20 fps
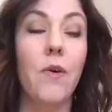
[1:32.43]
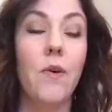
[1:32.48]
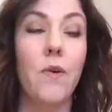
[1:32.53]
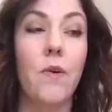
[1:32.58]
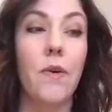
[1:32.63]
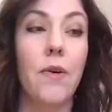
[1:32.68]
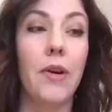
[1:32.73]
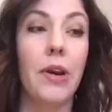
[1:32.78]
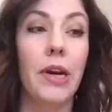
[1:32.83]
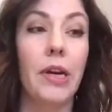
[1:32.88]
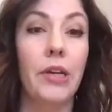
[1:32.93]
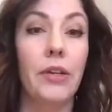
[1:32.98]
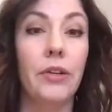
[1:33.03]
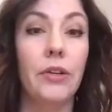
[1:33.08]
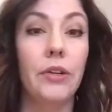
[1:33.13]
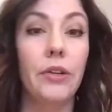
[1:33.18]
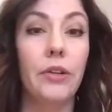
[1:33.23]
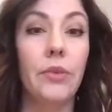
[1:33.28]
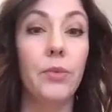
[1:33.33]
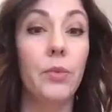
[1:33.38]
or in
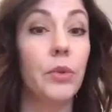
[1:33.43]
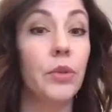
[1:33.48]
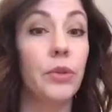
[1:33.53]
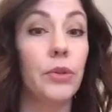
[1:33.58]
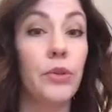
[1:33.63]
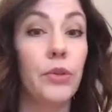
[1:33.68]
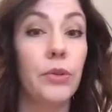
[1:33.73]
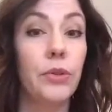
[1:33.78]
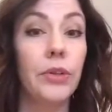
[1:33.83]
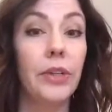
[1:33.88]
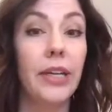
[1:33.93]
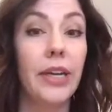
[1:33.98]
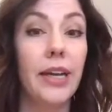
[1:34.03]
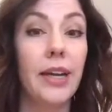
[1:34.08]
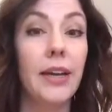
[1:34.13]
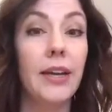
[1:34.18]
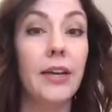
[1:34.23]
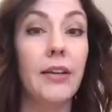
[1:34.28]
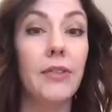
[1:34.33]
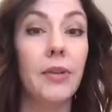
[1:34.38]
your world tour
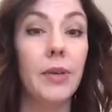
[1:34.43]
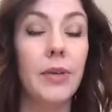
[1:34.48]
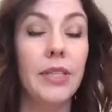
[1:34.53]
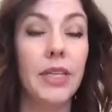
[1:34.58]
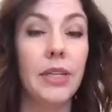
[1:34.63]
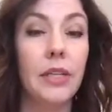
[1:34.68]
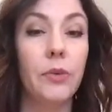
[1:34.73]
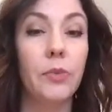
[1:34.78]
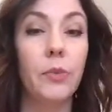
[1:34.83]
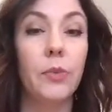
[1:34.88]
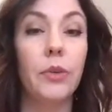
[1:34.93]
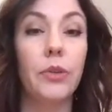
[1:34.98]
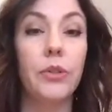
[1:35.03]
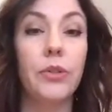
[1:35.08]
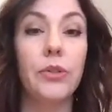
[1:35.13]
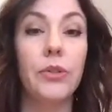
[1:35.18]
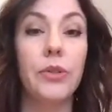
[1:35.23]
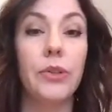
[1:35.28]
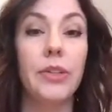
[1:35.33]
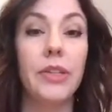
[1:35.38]
kit if you attended world
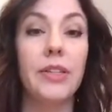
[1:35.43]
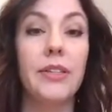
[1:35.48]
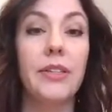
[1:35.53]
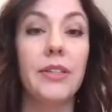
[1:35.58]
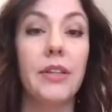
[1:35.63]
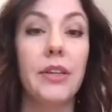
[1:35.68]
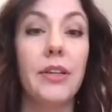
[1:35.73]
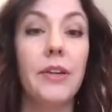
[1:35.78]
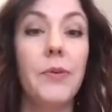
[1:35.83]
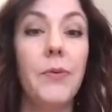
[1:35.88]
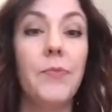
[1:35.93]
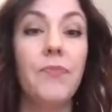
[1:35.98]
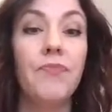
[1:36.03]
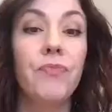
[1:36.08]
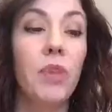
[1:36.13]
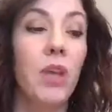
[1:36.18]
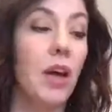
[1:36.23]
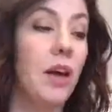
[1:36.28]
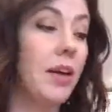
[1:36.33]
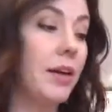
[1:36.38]
tour this year.
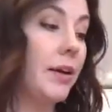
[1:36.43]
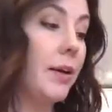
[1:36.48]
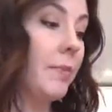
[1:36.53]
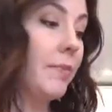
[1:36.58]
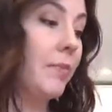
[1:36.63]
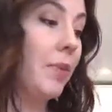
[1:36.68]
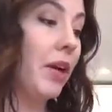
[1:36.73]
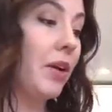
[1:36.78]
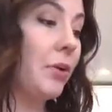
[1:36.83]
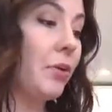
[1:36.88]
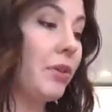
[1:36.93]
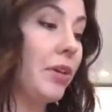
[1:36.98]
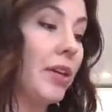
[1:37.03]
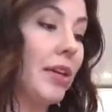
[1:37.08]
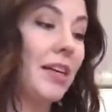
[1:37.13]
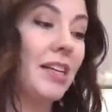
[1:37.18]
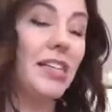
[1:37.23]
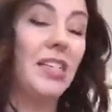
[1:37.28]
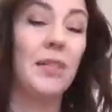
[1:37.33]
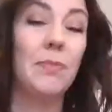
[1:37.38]
I don't
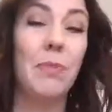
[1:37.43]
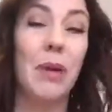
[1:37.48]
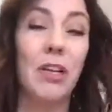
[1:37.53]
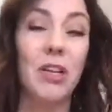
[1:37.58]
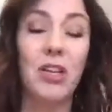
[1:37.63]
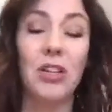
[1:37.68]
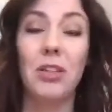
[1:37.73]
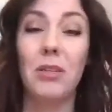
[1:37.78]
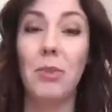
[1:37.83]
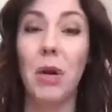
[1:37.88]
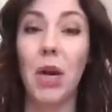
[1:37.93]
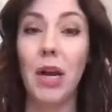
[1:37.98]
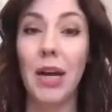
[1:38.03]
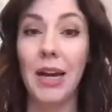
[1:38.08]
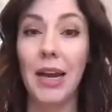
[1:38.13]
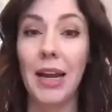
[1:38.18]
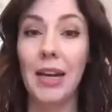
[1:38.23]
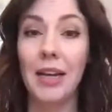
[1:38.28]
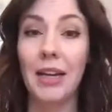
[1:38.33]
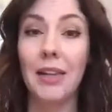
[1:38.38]
think I especially
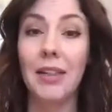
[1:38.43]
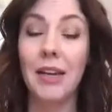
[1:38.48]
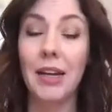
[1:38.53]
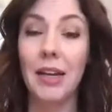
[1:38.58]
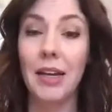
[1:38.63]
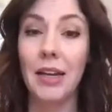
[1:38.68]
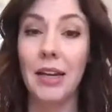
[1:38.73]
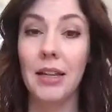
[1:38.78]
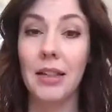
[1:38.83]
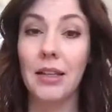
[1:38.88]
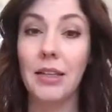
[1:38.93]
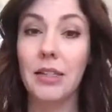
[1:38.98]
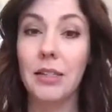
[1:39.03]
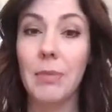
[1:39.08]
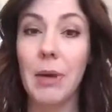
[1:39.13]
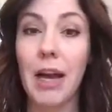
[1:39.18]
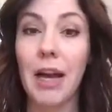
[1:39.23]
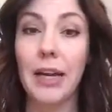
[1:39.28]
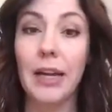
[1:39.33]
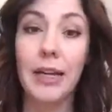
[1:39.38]
bought anything in this
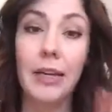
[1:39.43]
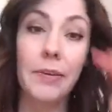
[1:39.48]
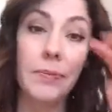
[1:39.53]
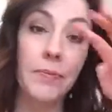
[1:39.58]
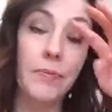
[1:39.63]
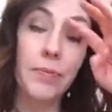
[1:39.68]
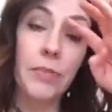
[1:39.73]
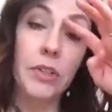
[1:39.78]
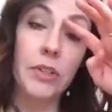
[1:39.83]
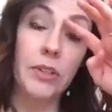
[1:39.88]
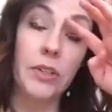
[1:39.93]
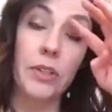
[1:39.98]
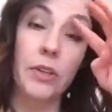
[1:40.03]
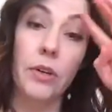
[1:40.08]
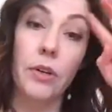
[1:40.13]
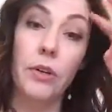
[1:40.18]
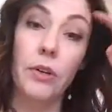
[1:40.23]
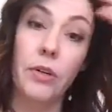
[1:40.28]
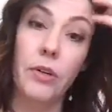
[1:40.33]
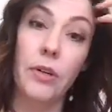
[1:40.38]
packet.
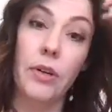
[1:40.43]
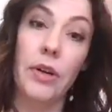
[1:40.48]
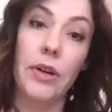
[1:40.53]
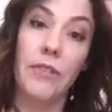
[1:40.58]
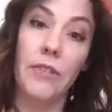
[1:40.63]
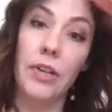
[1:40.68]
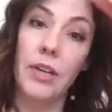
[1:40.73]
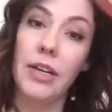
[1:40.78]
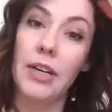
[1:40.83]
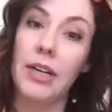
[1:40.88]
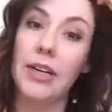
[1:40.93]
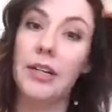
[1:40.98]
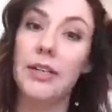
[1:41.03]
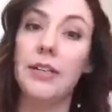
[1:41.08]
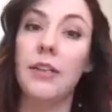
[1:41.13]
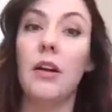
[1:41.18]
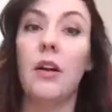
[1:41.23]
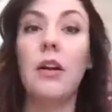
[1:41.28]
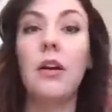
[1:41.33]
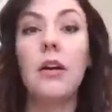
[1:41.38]
So if you
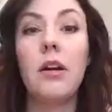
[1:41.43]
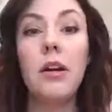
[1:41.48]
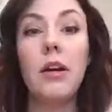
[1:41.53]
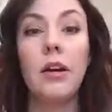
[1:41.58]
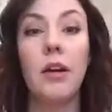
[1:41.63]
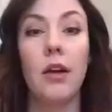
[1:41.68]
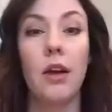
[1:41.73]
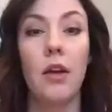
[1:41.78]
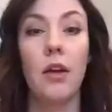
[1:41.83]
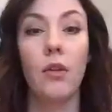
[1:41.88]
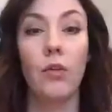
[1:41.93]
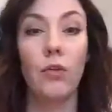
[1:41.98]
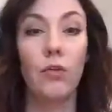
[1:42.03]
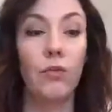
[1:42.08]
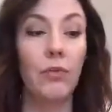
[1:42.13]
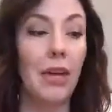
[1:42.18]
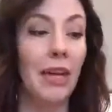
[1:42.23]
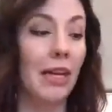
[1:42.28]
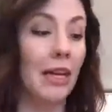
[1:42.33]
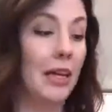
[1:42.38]
guys are
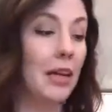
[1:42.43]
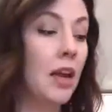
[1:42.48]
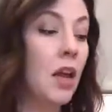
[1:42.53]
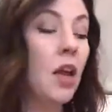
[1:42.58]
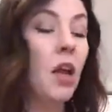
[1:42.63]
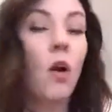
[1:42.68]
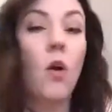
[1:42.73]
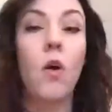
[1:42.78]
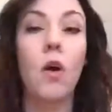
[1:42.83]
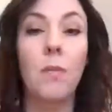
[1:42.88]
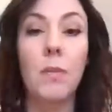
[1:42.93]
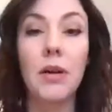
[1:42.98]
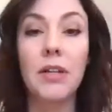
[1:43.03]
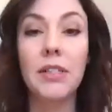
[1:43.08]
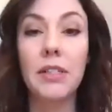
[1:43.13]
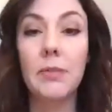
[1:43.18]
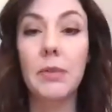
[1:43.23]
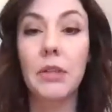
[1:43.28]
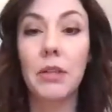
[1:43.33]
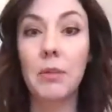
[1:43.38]
ready, a
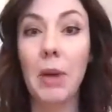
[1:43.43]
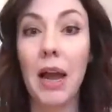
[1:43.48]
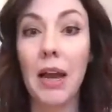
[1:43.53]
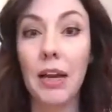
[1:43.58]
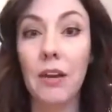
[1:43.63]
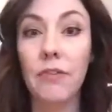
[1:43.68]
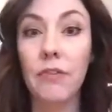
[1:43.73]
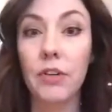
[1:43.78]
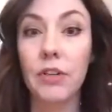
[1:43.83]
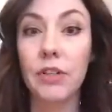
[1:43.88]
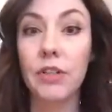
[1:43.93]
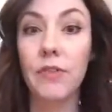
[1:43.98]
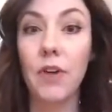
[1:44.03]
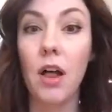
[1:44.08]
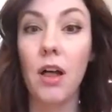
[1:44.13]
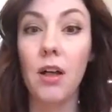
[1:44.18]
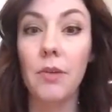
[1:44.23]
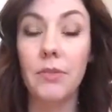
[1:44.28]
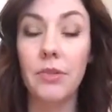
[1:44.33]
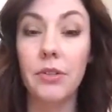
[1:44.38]
possibility packet, first of
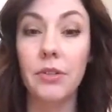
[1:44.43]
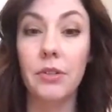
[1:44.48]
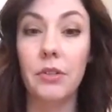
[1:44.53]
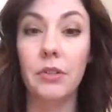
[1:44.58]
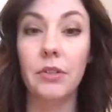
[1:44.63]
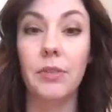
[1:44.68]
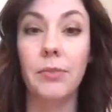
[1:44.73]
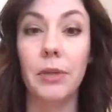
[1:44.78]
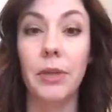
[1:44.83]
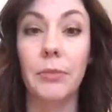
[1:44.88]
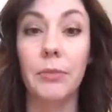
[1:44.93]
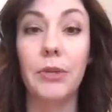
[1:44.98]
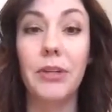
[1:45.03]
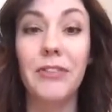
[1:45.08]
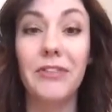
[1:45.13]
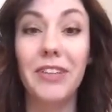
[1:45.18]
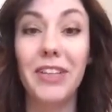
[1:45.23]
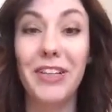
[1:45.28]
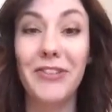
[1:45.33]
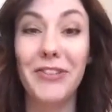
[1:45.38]
all, I'm just going to explain
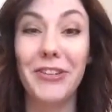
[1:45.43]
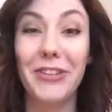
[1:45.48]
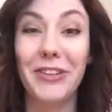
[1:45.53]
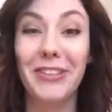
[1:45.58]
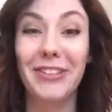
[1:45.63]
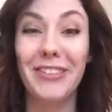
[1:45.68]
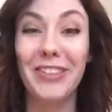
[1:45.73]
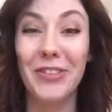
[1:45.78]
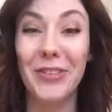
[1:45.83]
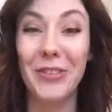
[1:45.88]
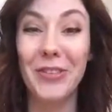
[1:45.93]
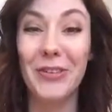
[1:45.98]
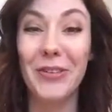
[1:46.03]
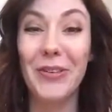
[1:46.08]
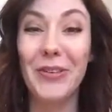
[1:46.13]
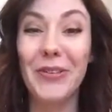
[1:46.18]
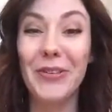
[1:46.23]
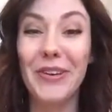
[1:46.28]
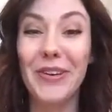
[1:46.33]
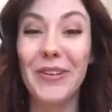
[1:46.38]
briefly for those who
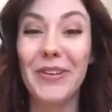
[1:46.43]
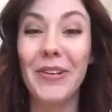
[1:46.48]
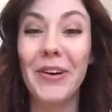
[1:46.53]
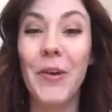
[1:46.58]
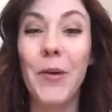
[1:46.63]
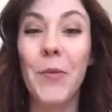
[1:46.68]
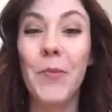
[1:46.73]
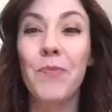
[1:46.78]
don't know.